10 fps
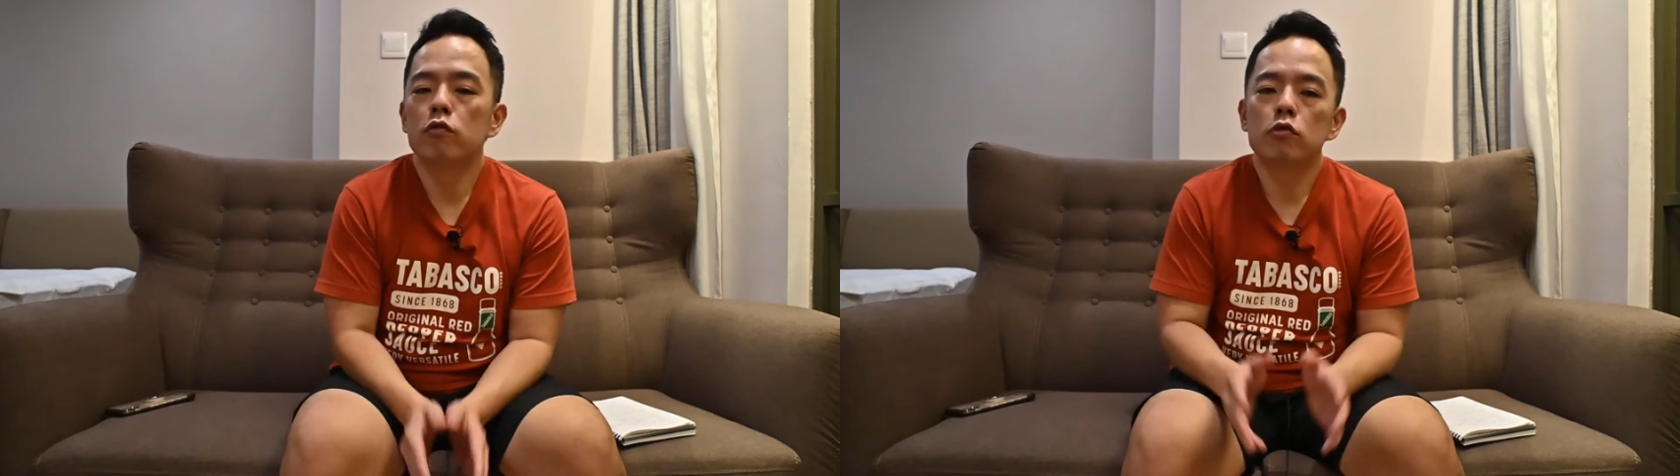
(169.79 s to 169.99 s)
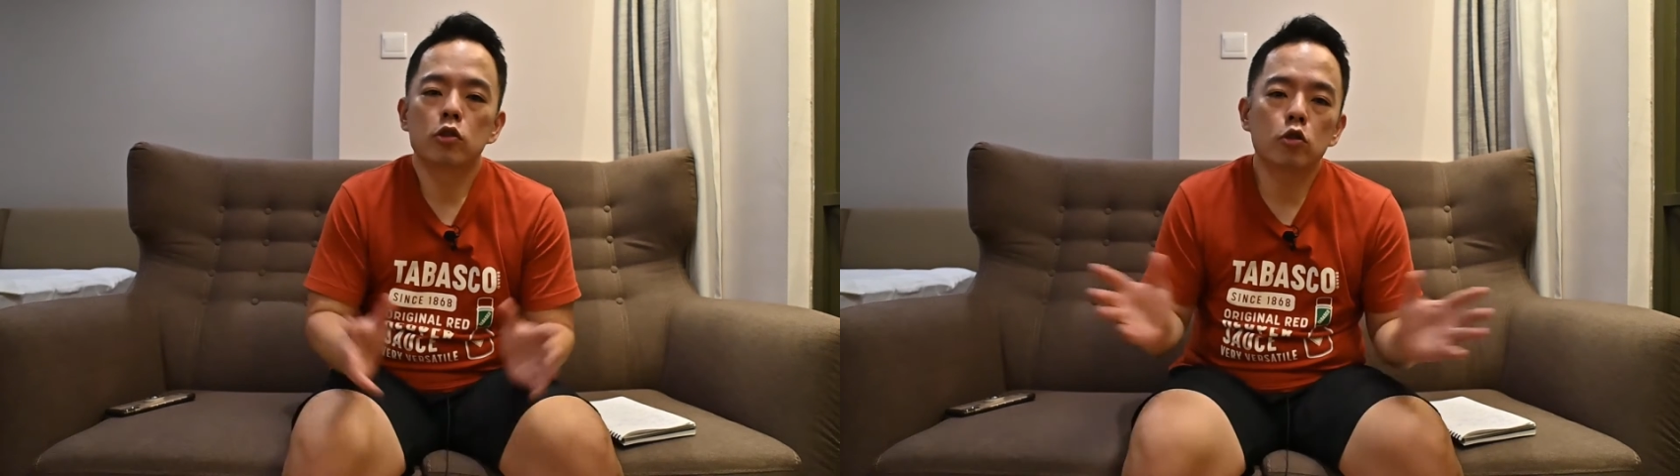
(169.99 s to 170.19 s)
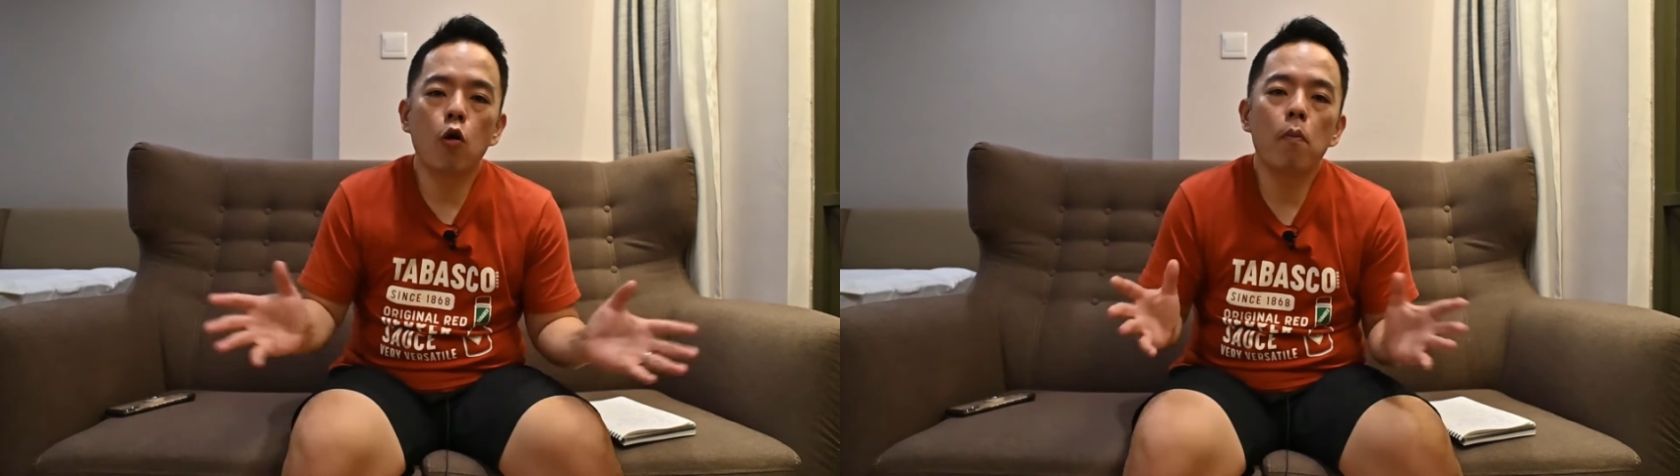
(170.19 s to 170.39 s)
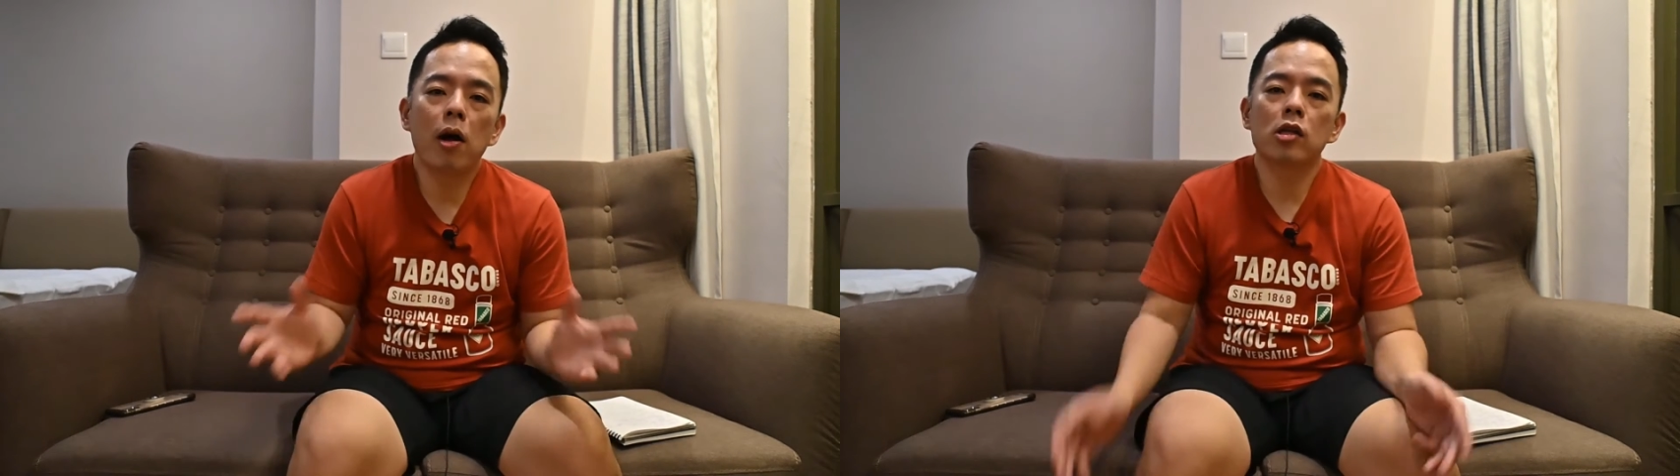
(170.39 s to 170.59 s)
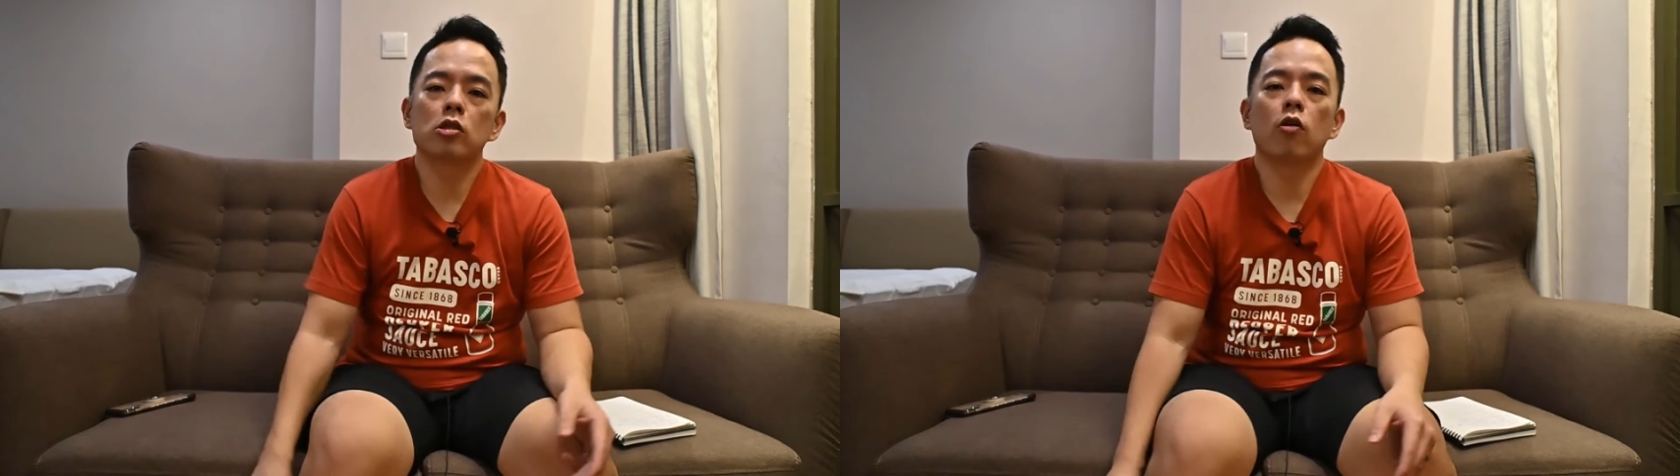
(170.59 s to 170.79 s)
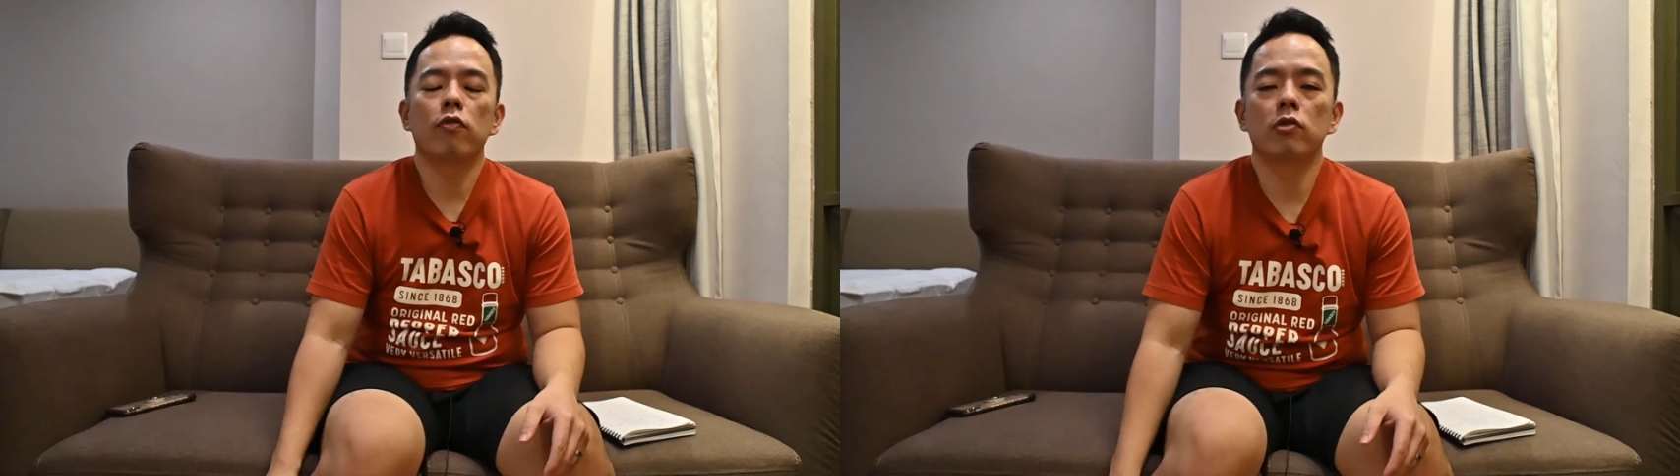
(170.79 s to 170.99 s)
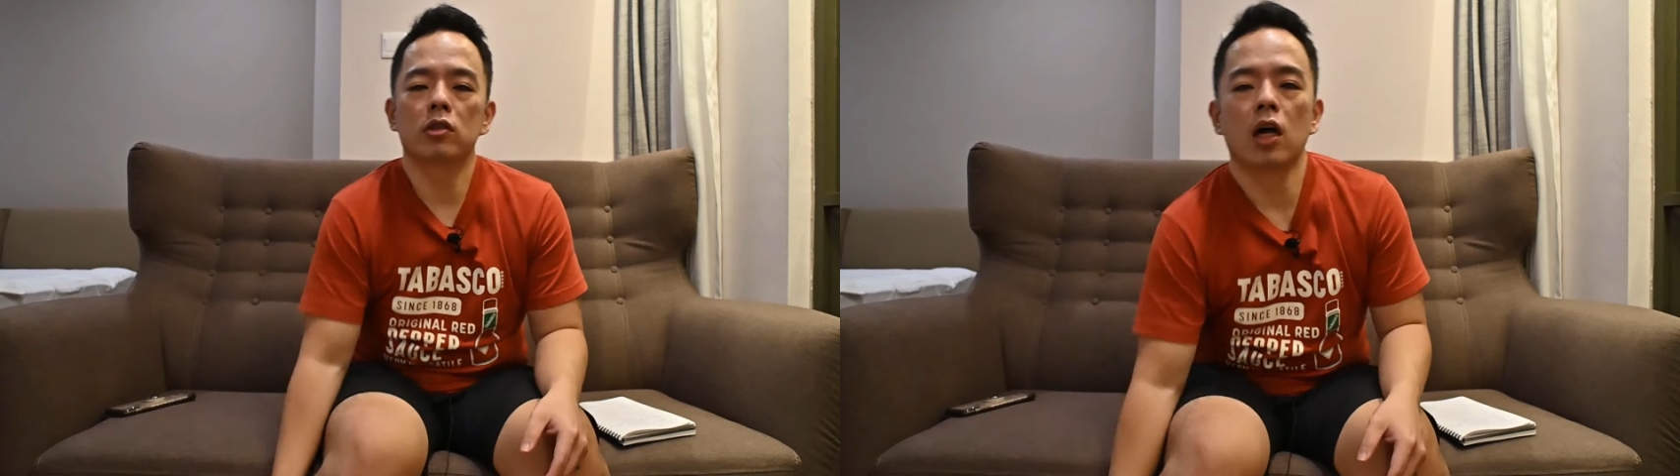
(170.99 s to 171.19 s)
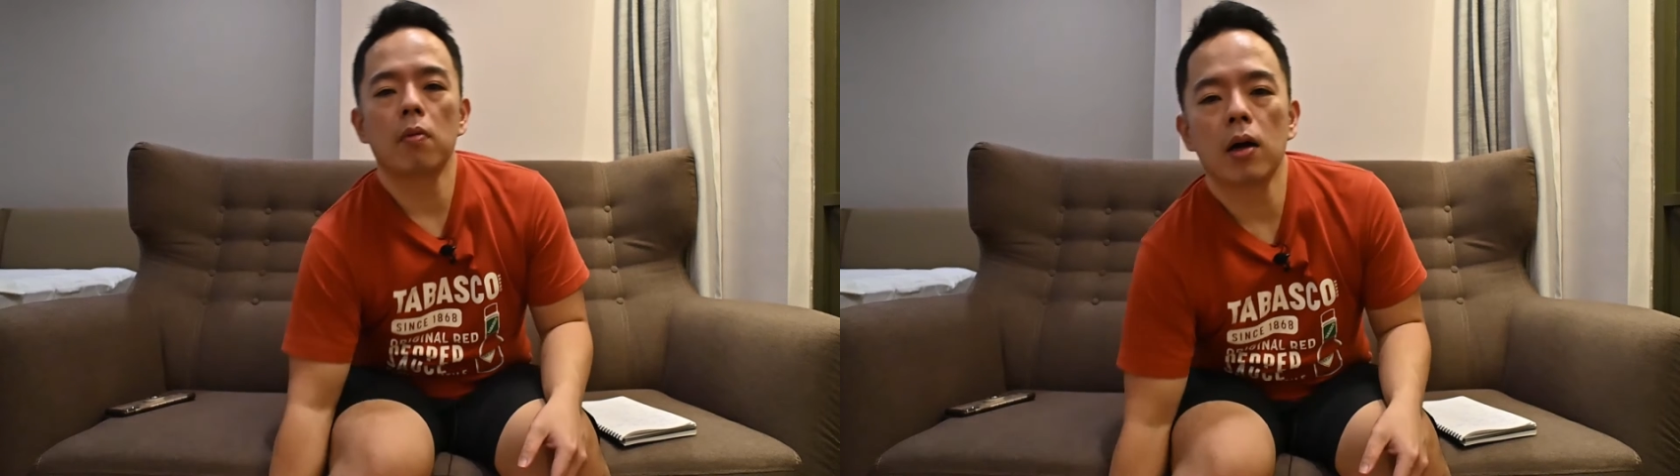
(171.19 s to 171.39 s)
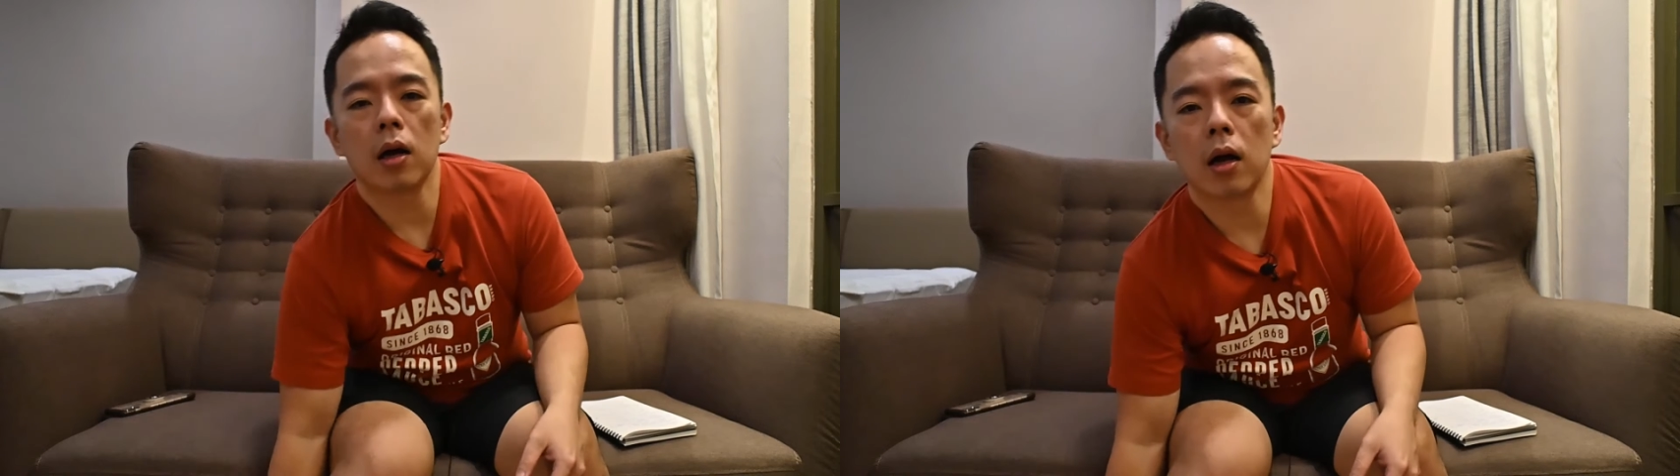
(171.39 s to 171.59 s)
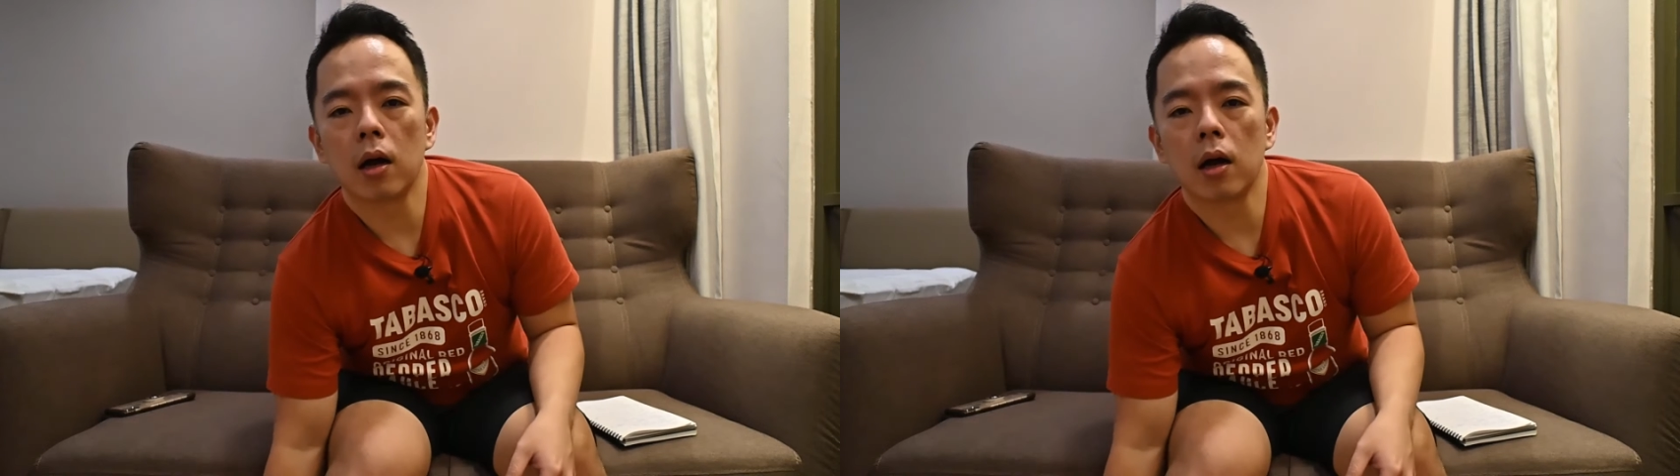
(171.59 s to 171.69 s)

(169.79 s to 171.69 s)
so much of your stomach?